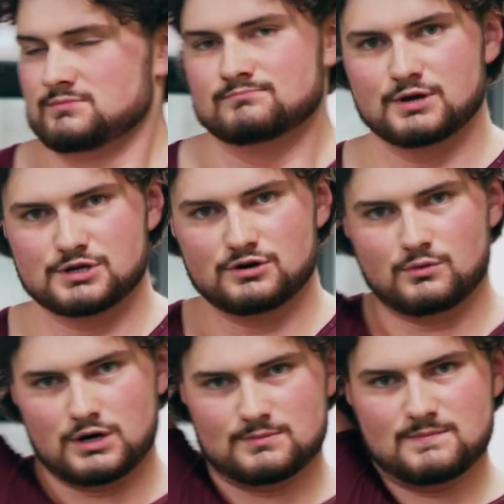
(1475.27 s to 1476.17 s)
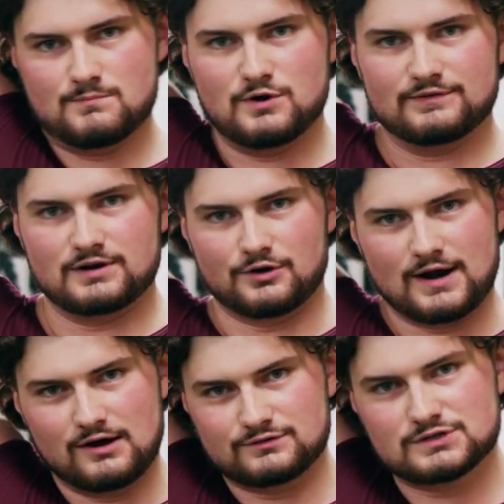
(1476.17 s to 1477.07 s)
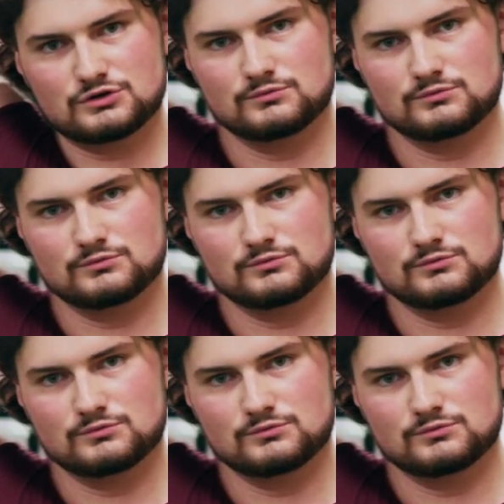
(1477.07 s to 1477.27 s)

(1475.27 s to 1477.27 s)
but you don't want to be moving around too